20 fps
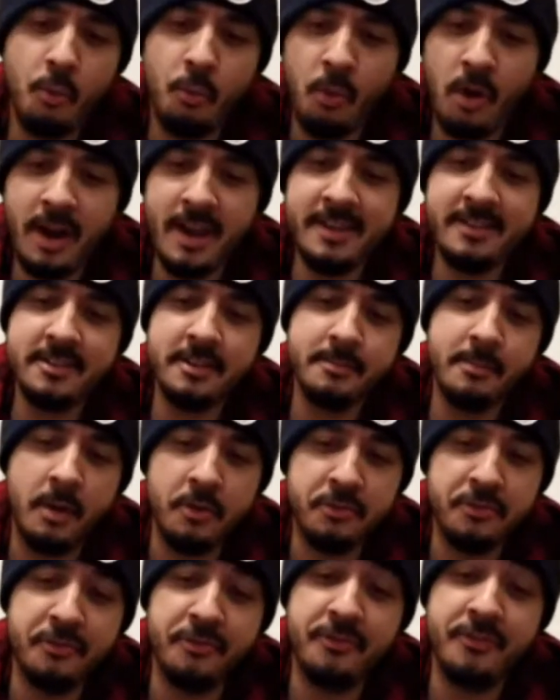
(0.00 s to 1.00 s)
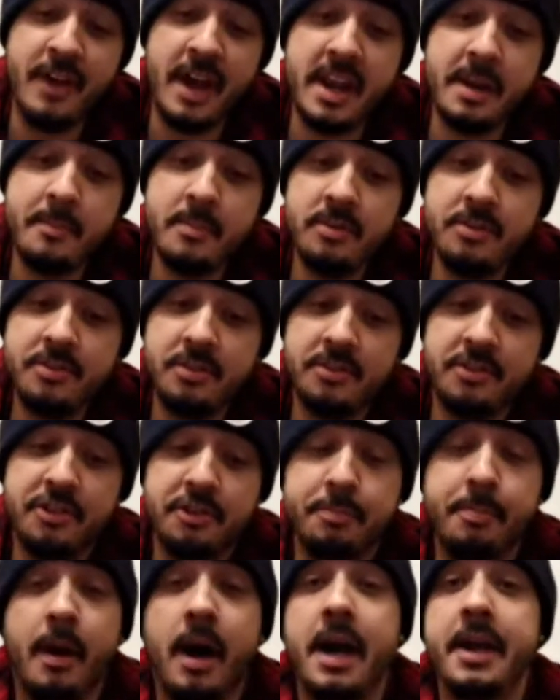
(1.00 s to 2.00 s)
What is the most venomous
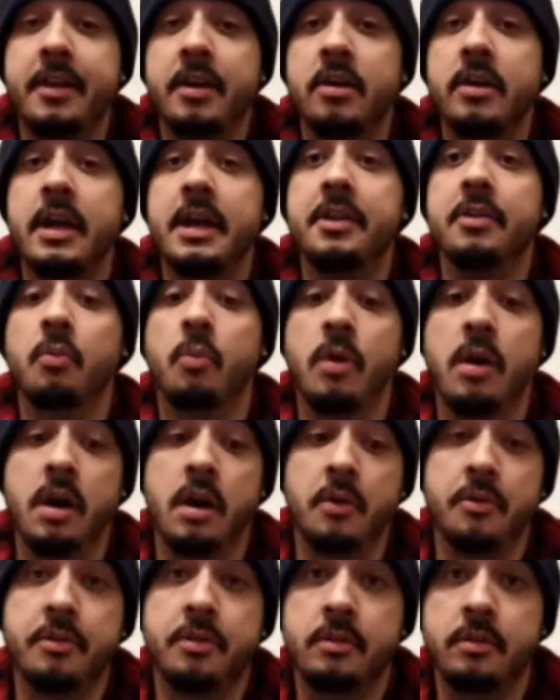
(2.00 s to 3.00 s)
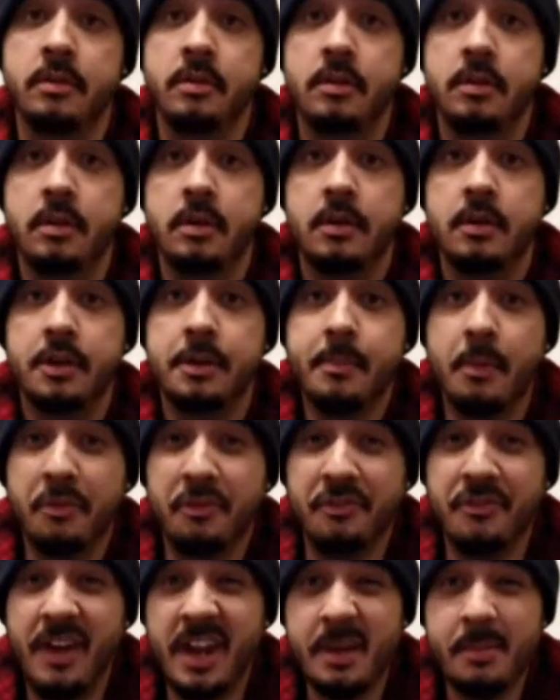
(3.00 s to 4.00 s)
spider in the world? The
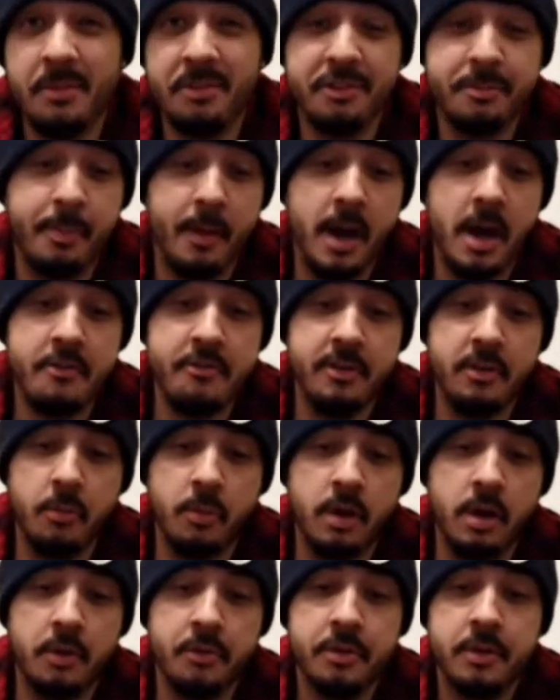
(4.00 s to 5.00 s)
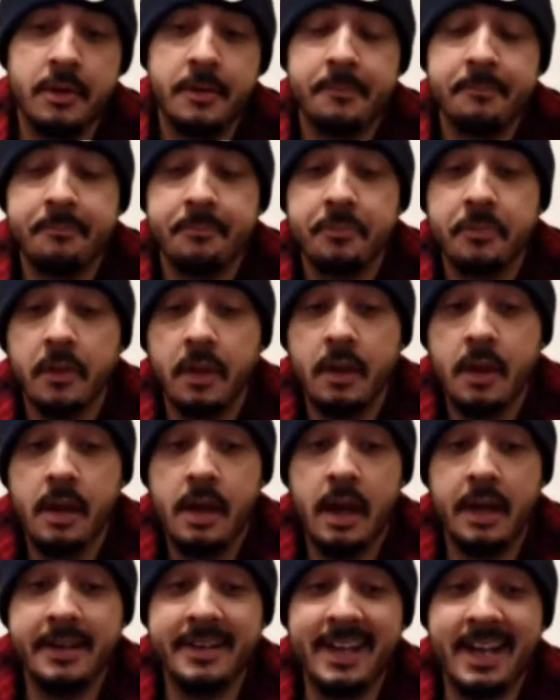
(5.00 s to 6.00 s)
most venomous spider in the world.
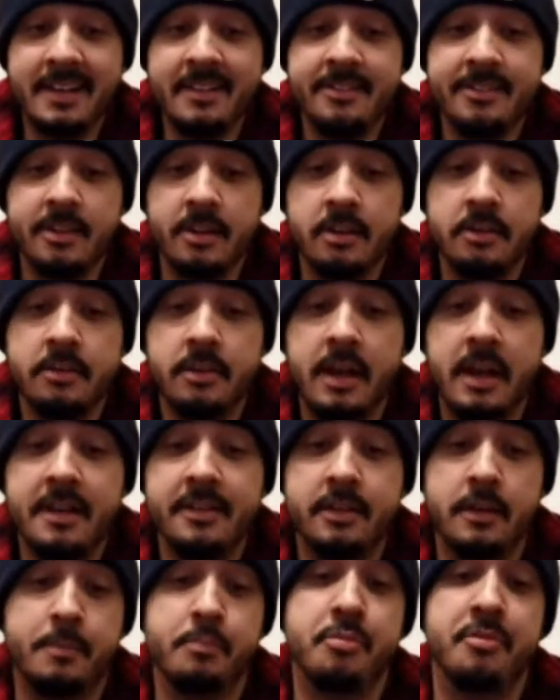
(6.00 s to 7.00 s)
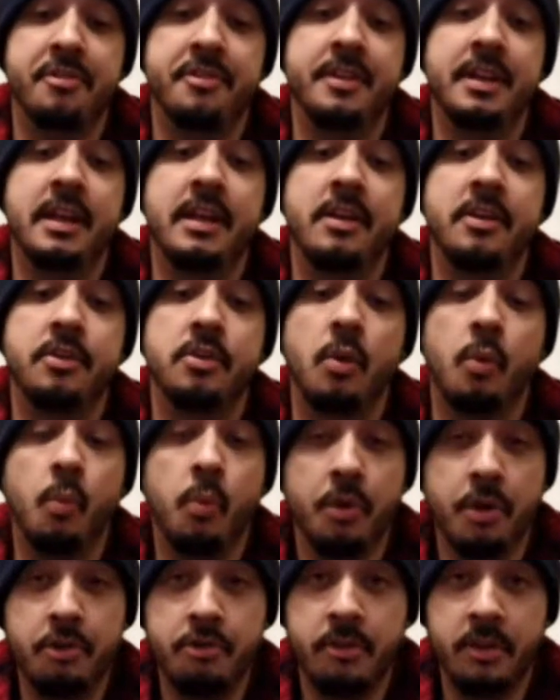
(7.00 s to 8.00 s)
And the answer is a Brazilian
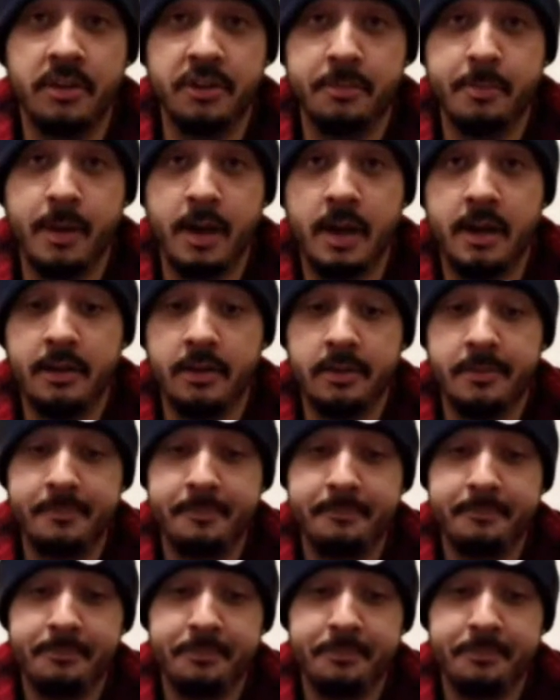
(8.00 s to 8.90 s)
wandering spider.